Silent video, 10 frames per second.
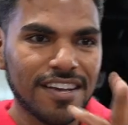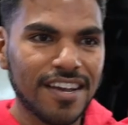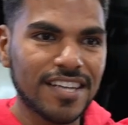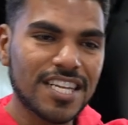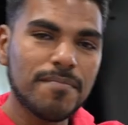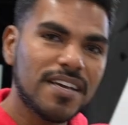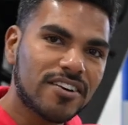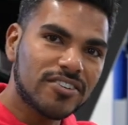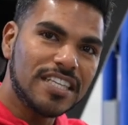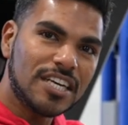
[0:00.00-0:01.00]
It's gonna be a
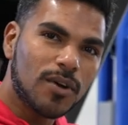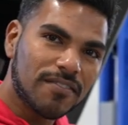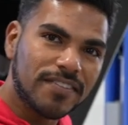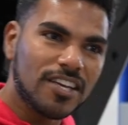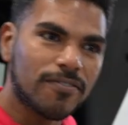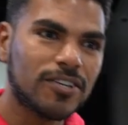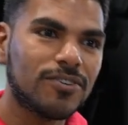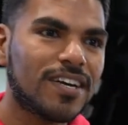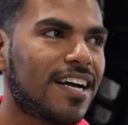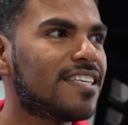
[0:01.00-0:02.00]
really quick video for you
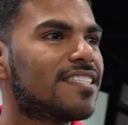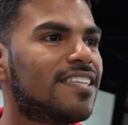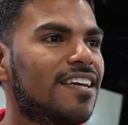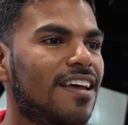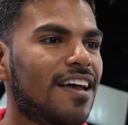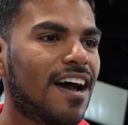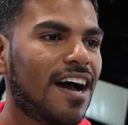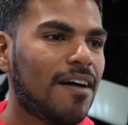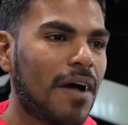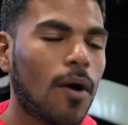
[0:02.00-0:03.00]
guys.
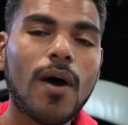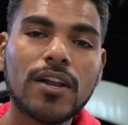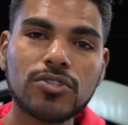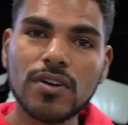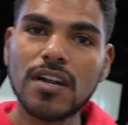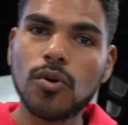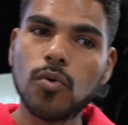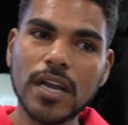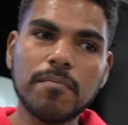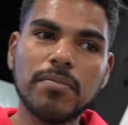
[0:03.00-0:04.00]
I wanted to run a
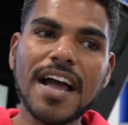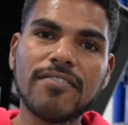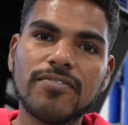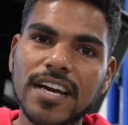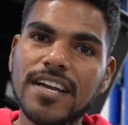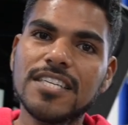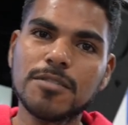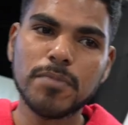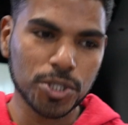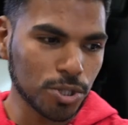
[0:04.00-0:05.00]
quick Black Friday
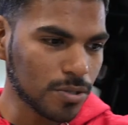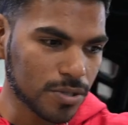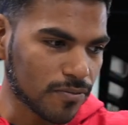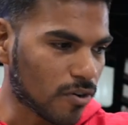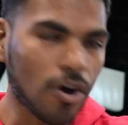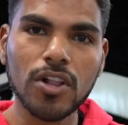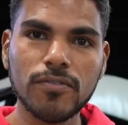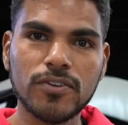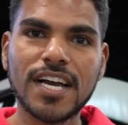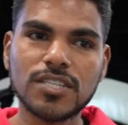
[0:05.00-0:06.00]
specials for all
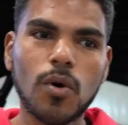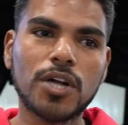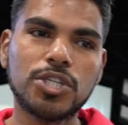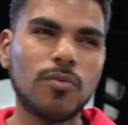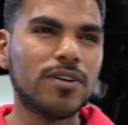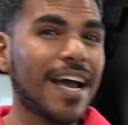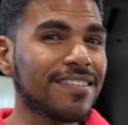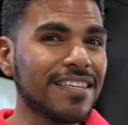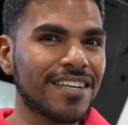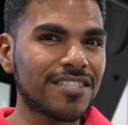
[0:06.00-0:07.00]
of you guys watching. We're
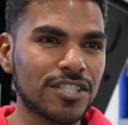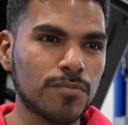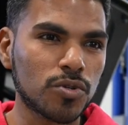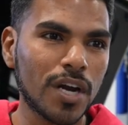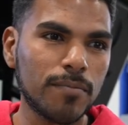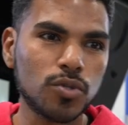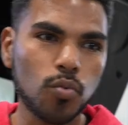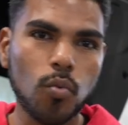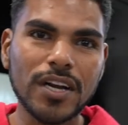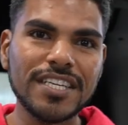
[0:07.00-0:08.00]
19,000 subscribers
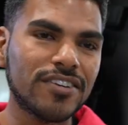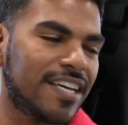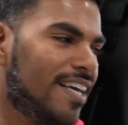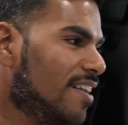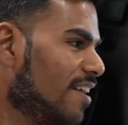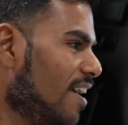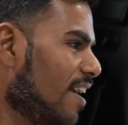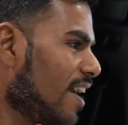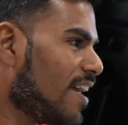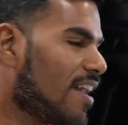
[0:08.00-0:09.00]
1 year in,
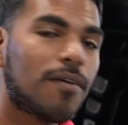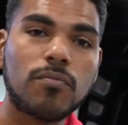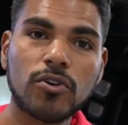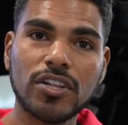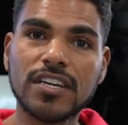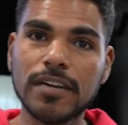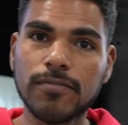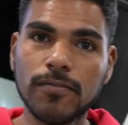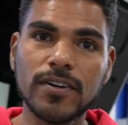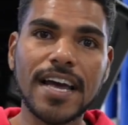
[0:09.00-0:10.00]
and I'm really
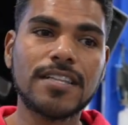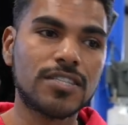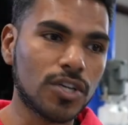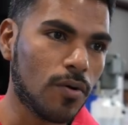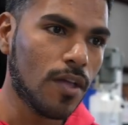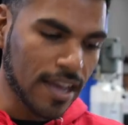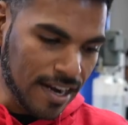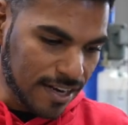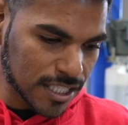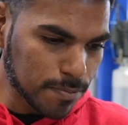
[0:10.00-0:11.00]
grateful for that. So
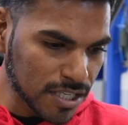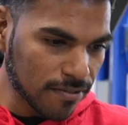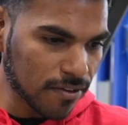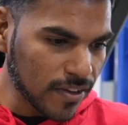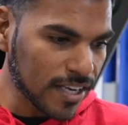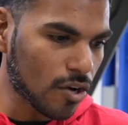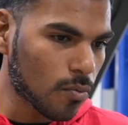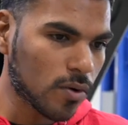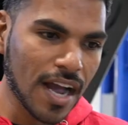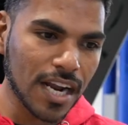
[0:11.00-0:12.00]
in this specific video,
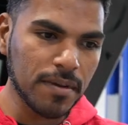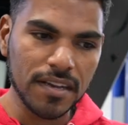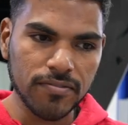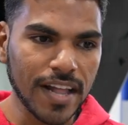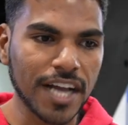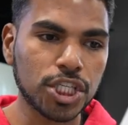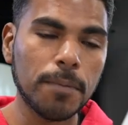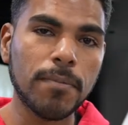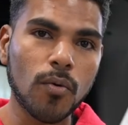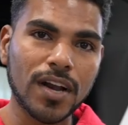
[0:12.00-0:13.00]
we're not gonna be flashy,
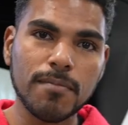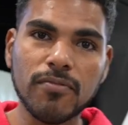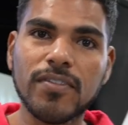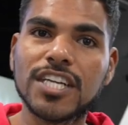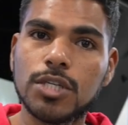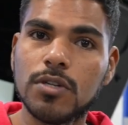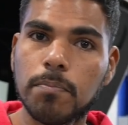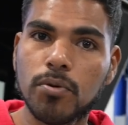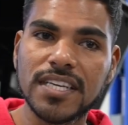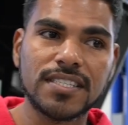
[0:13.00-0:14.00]
but we're gonna be flashy with the
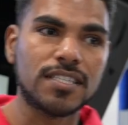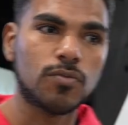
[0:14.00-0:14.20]
prices.